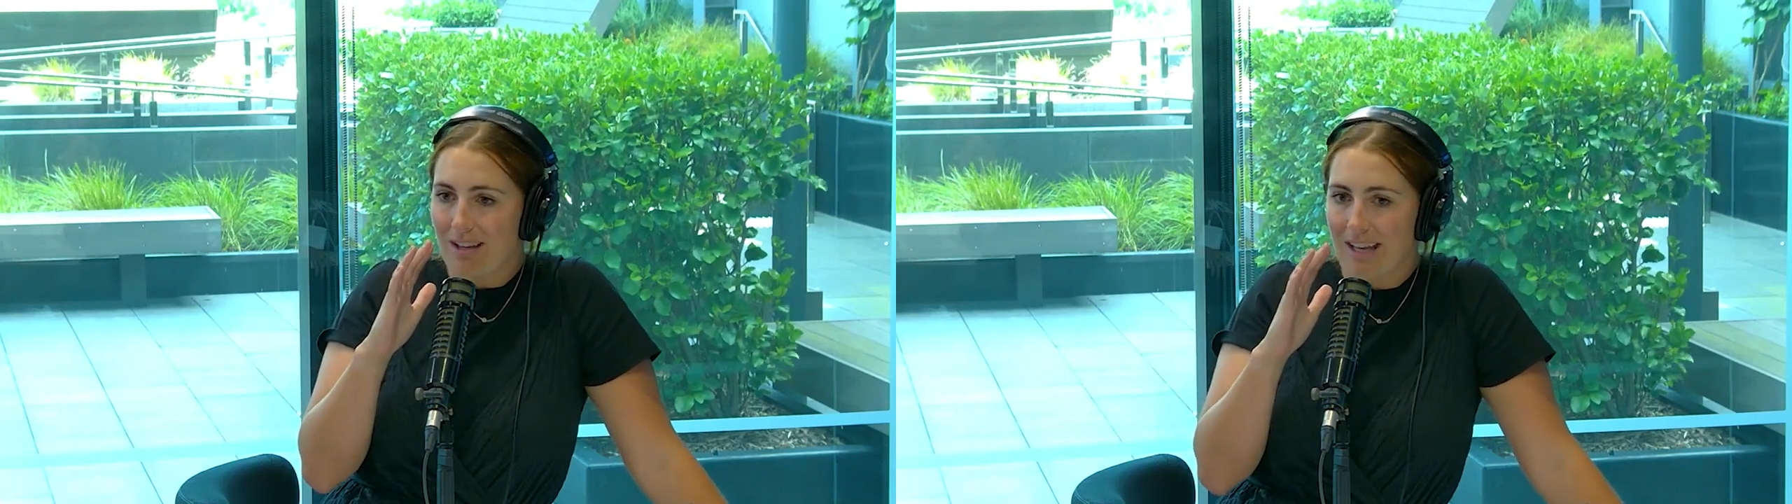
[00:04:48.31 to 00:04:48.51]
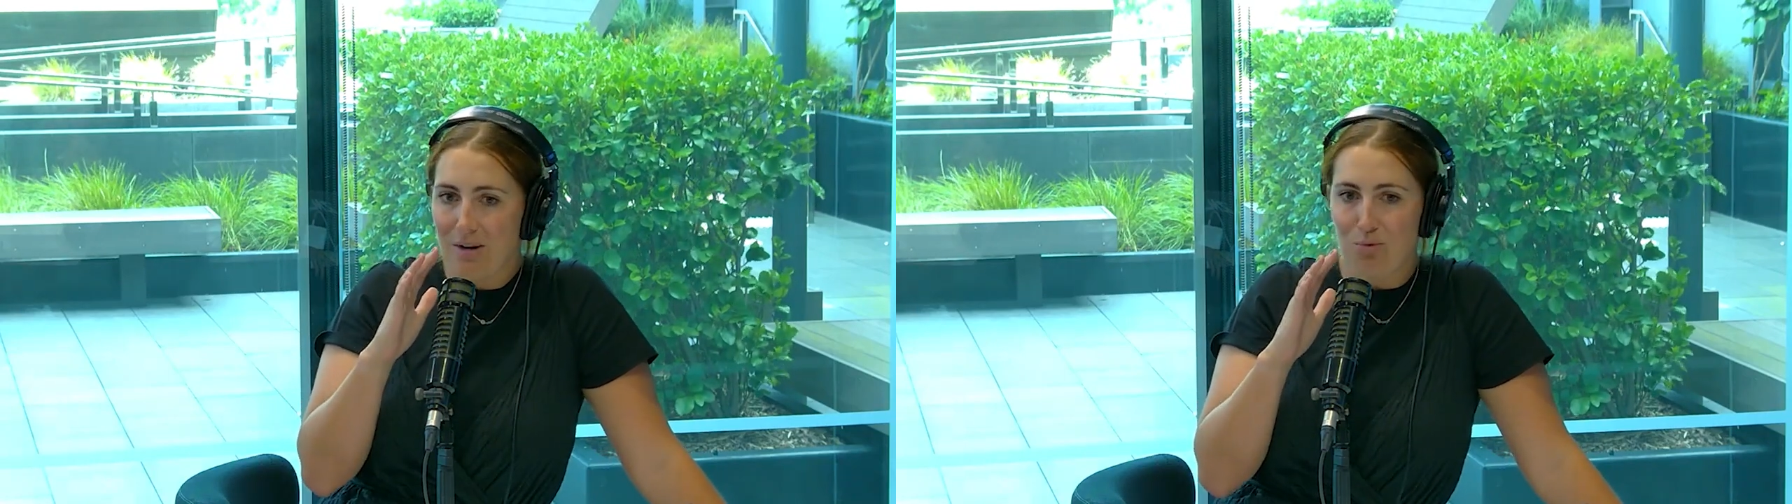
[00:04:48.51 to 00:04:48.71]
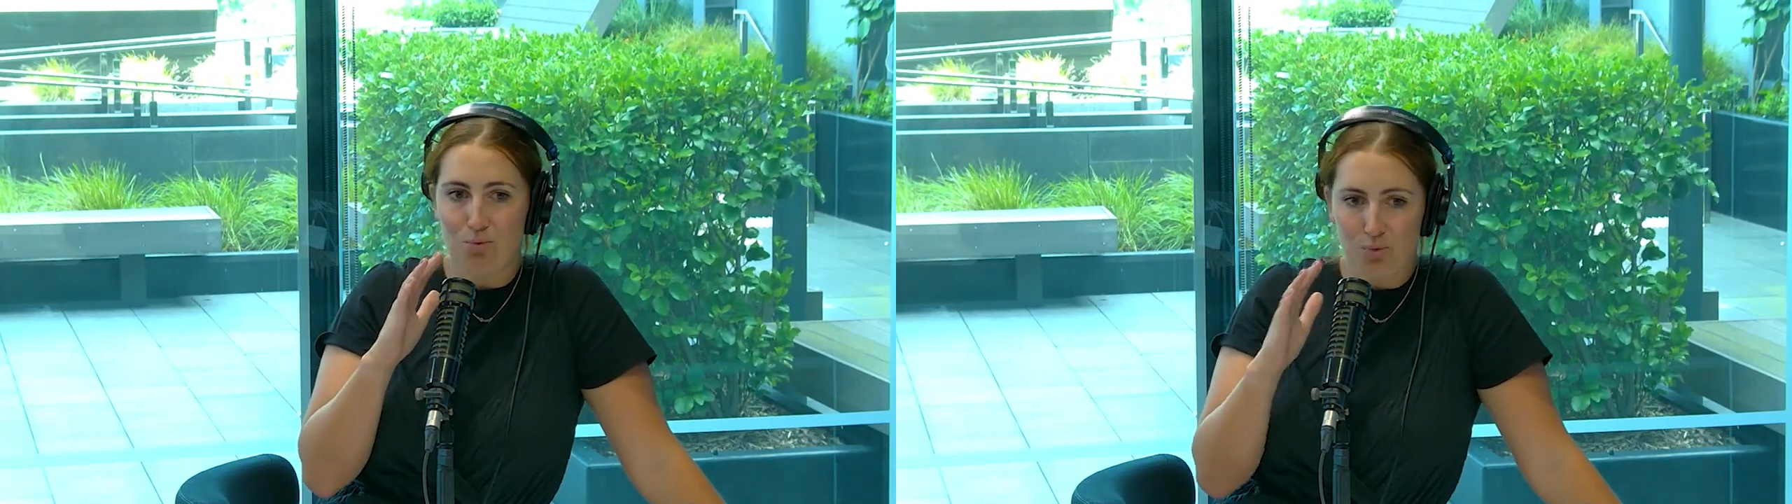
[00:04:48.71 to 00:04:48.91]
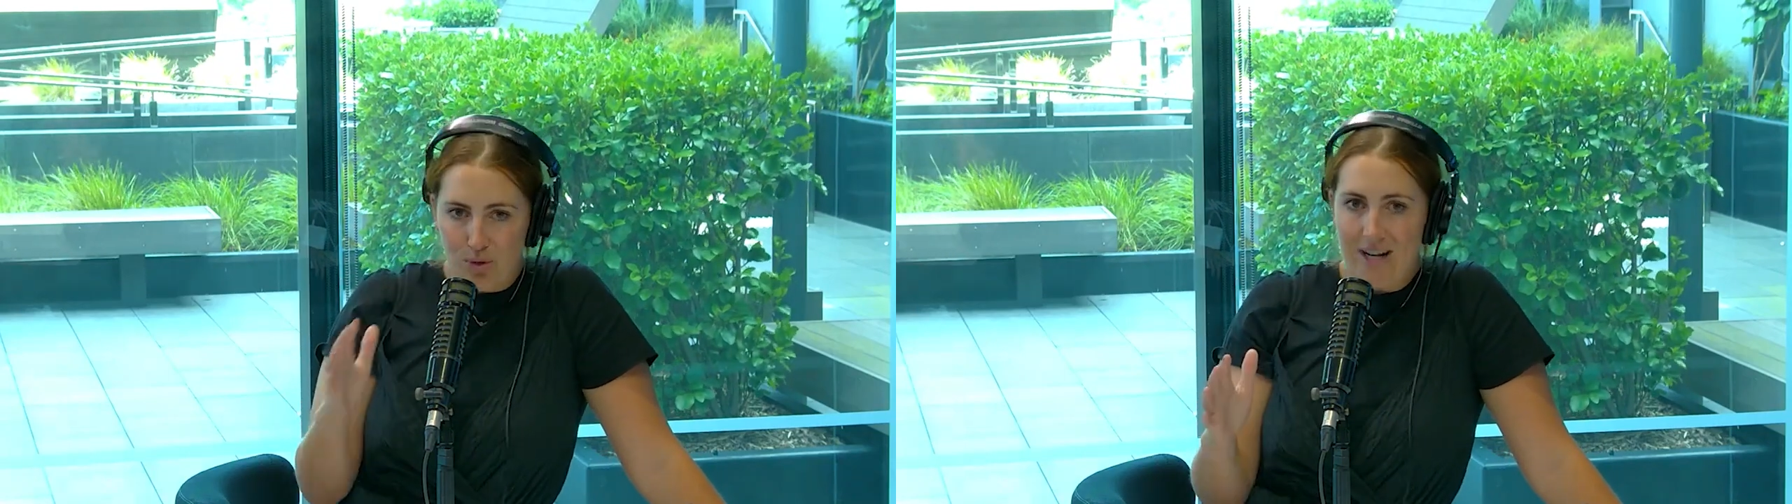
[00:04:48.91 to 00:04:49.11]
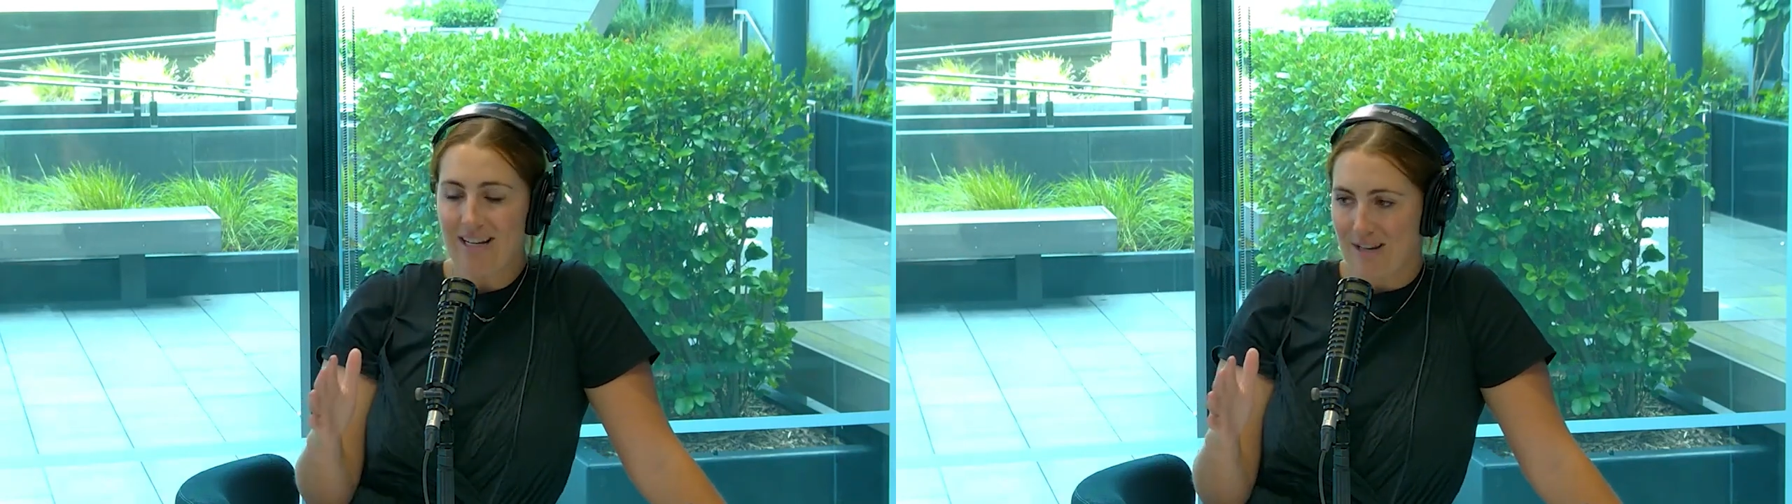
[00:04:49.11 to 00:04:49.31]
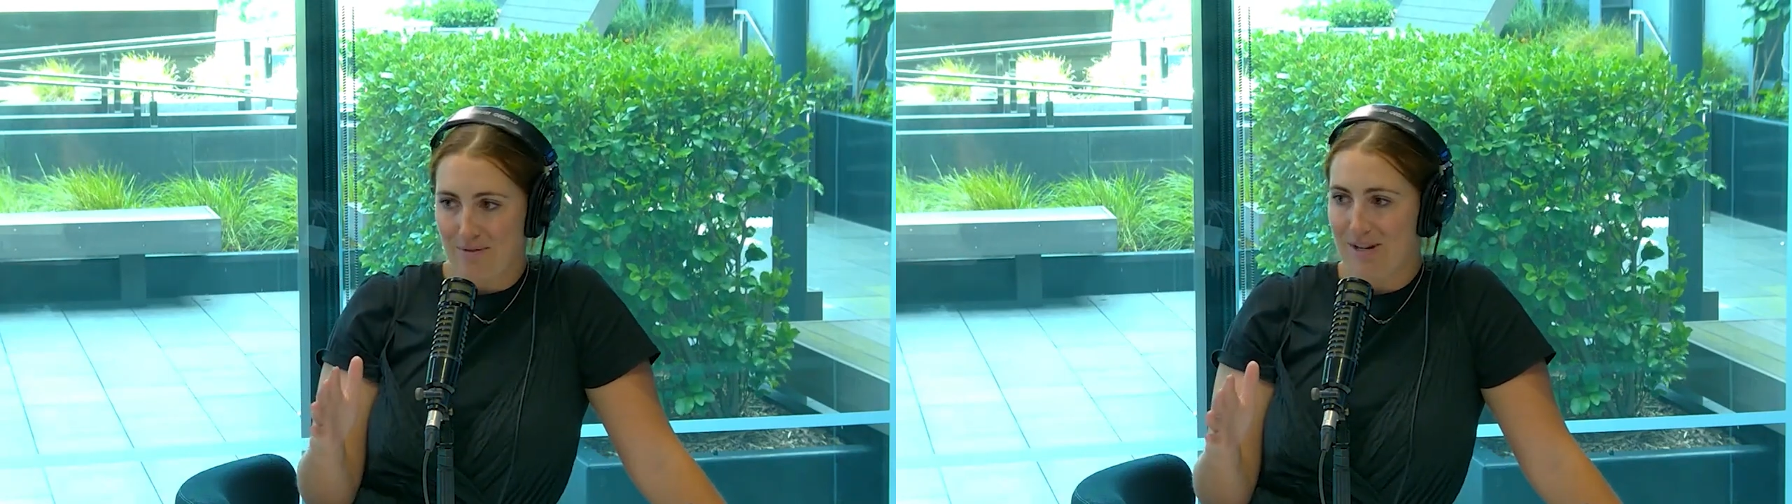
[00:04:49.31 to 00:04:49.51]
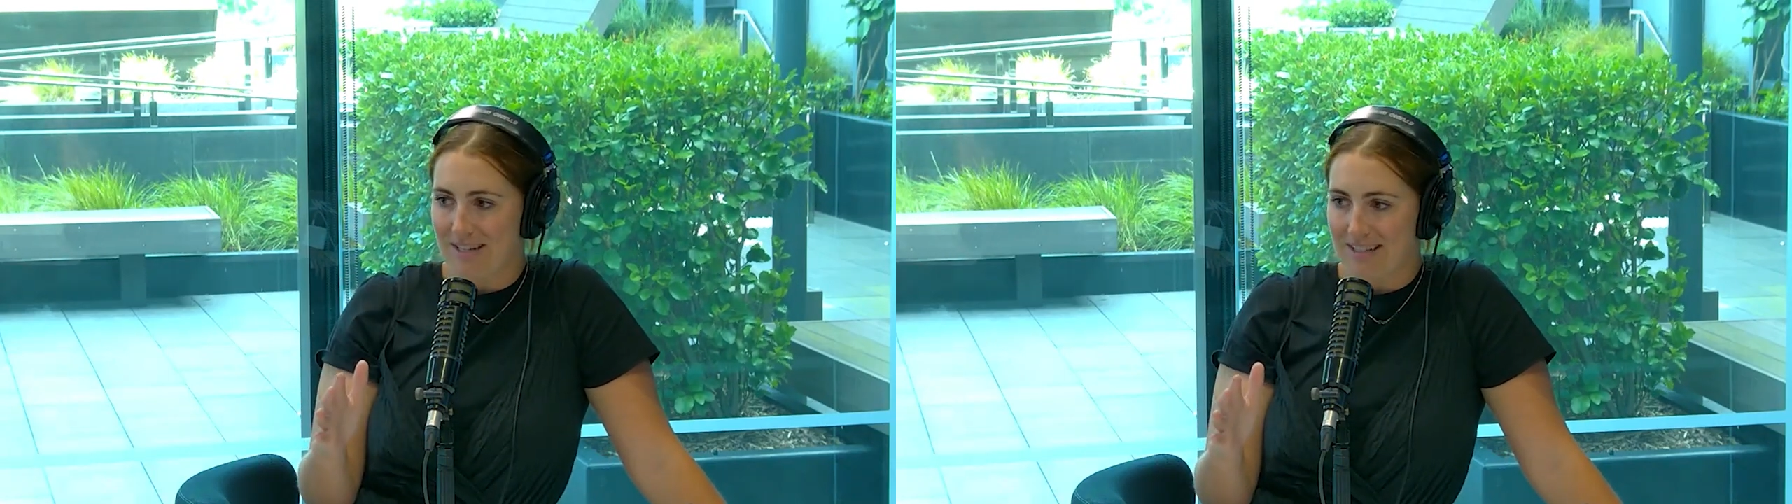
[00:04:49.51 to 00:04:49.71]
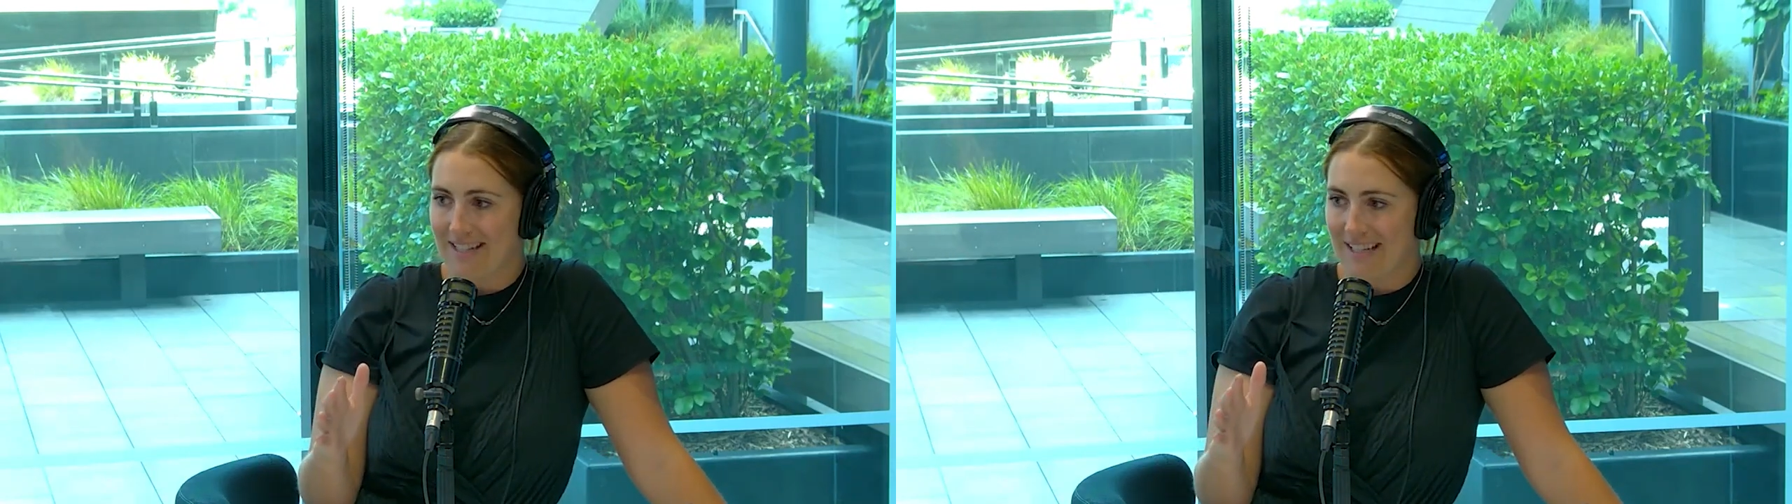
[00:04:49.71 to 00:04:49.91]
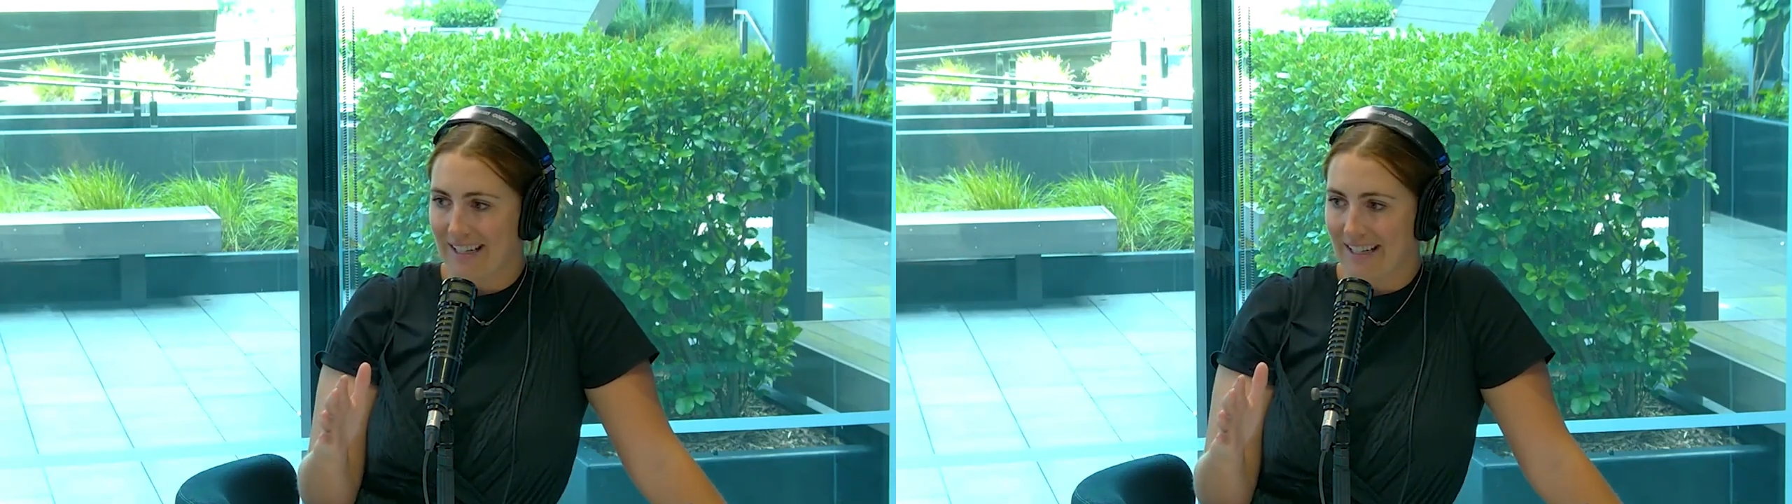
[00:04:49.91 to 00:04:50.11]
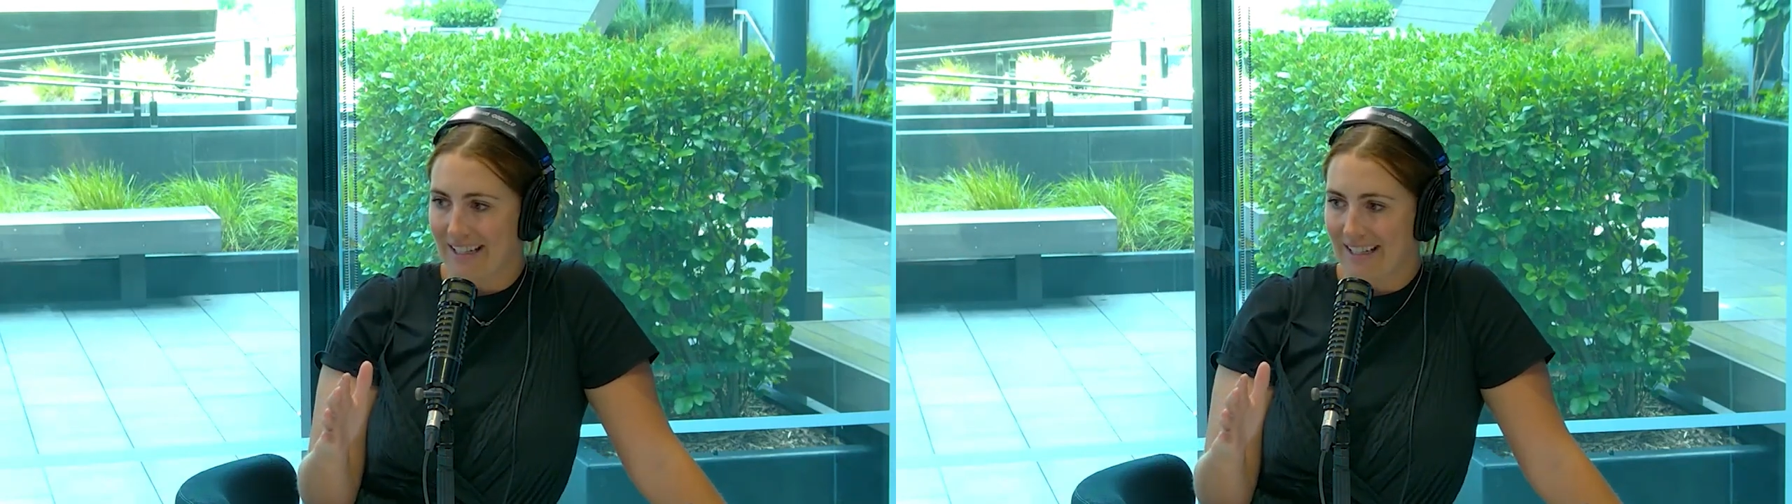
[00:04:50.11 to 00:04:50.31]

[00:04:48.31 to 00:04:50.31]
can really freaking sing.